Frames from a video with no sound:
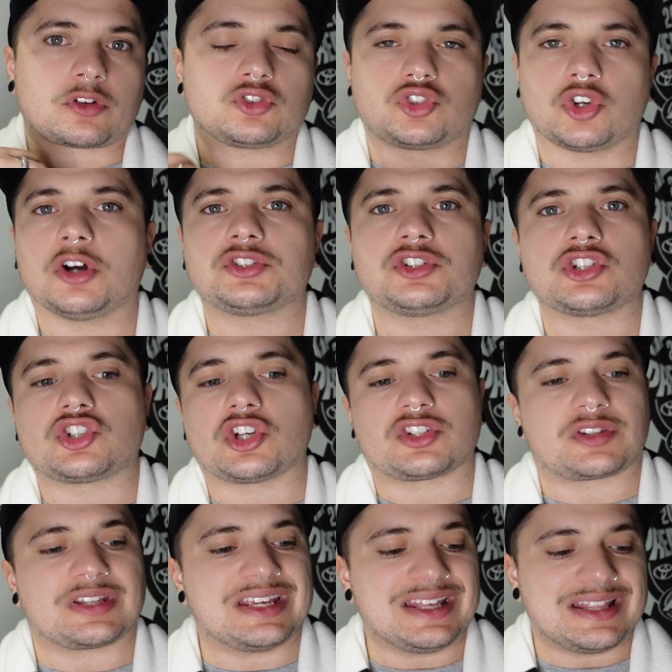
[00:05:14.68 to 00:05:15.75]
Josh is
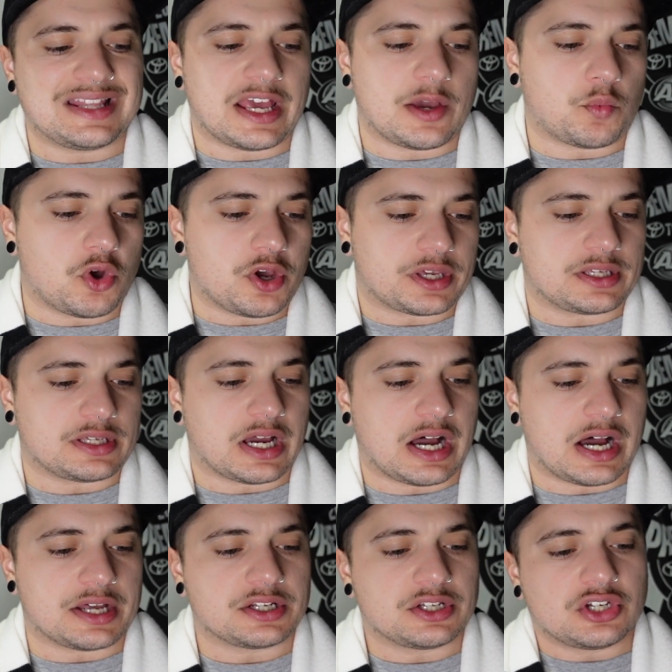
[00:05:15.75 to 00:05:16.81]
just in there working
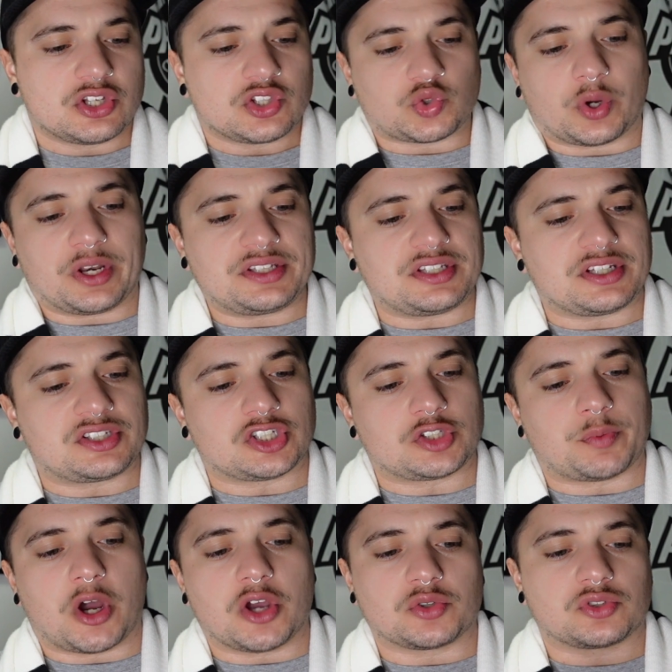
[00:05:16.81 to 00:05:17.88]
hard, 26
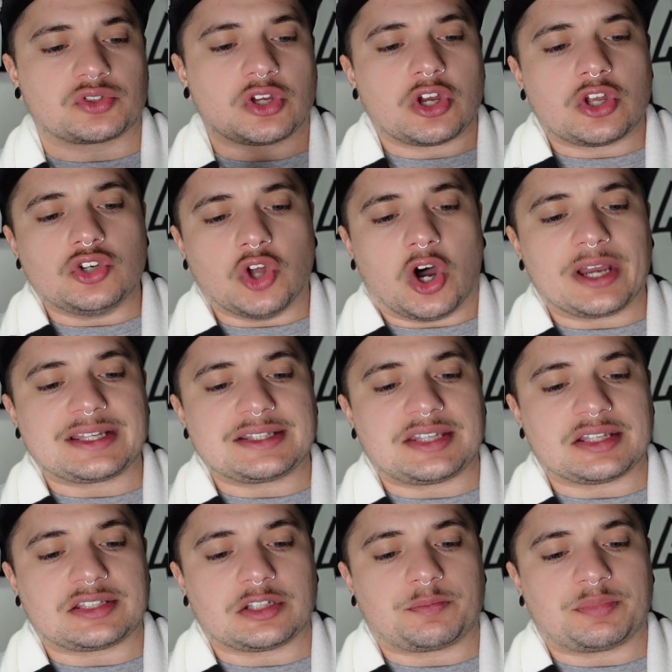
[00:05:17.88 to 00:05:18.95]
disposals, 9
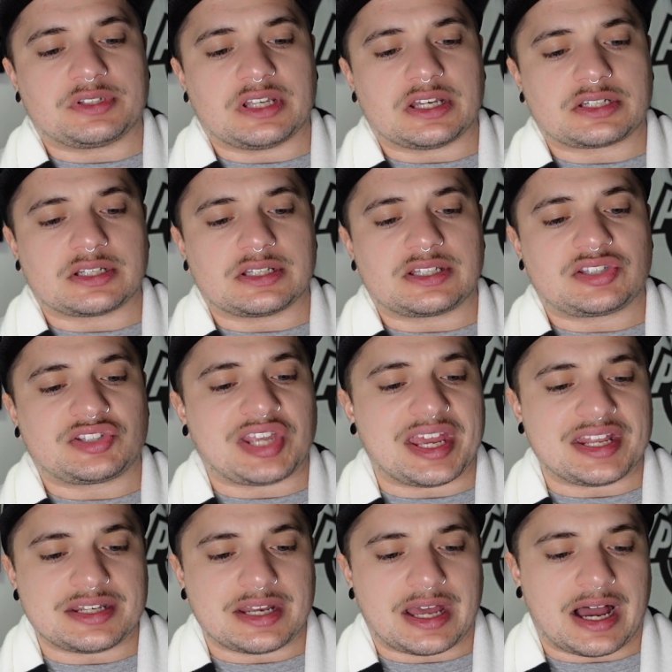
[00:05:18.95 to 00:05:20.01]
contested possessions,
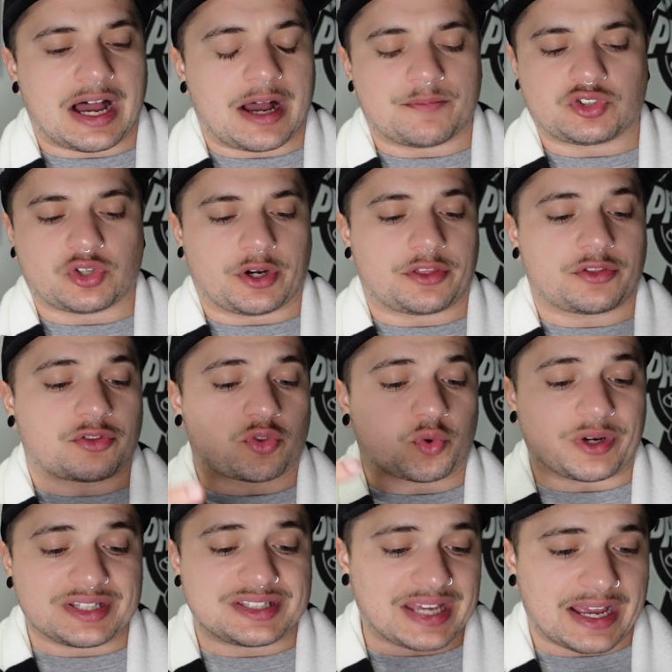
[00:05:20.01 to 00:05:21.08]
3
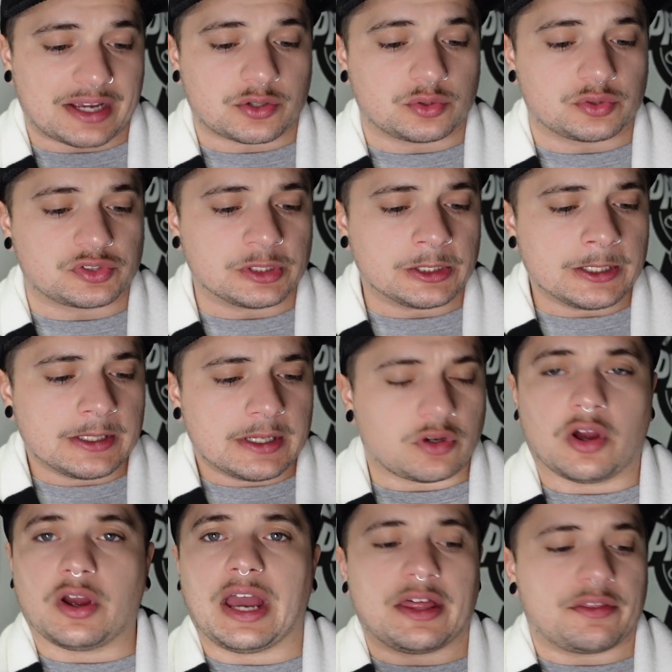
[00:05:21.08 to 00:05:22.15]
tackles, you
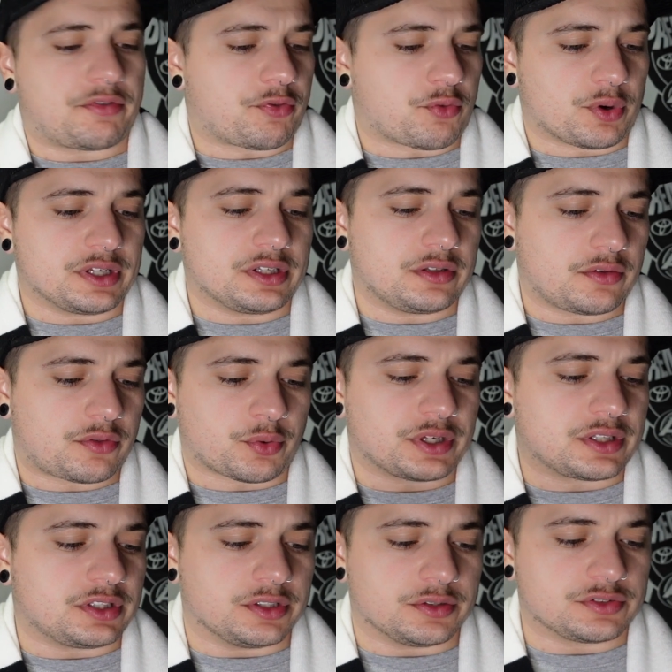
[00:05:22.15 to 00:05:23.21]
know, and three
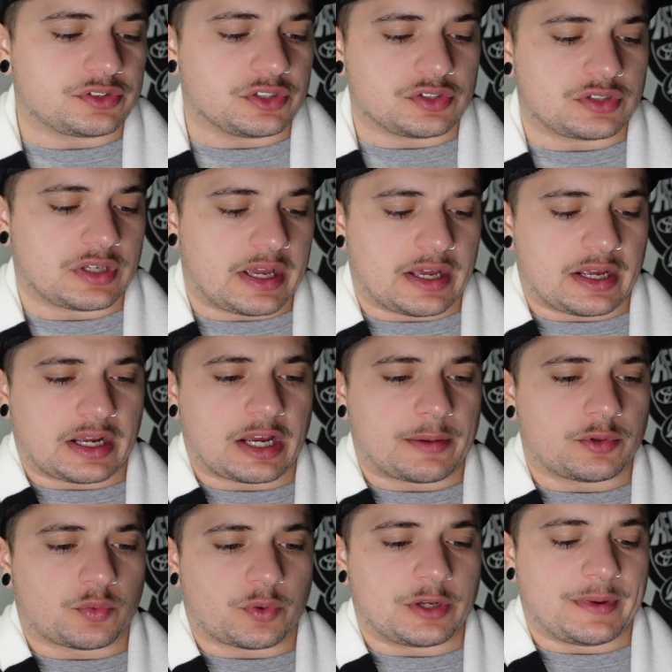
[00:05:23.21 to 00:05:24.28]
clearances, a
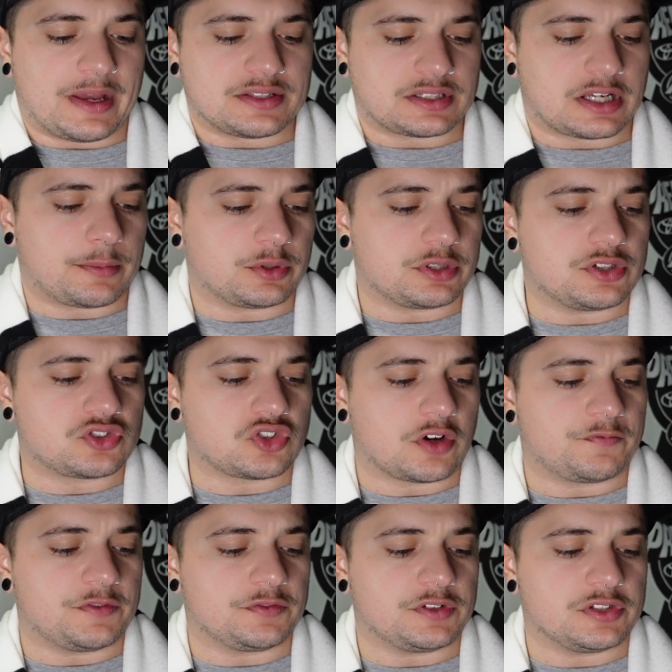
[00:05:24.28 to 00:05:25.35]
couple of rebounds, a couple of inside
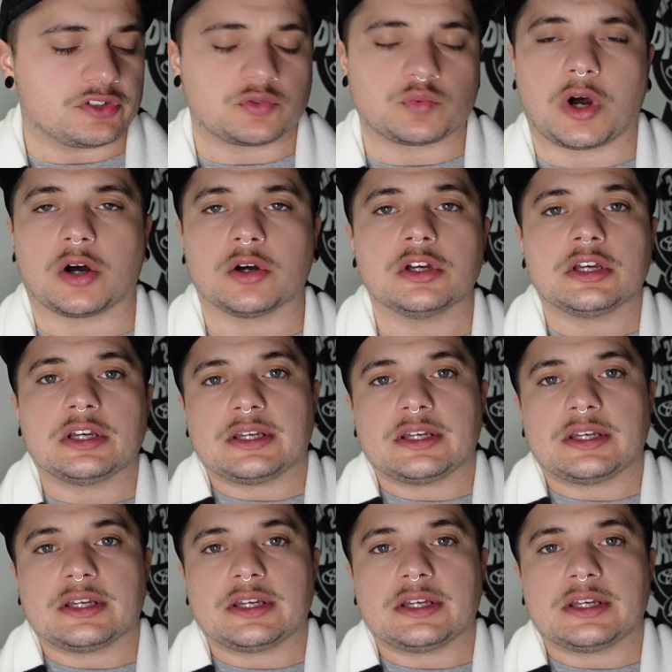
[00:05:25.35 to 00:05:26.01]
50s as well.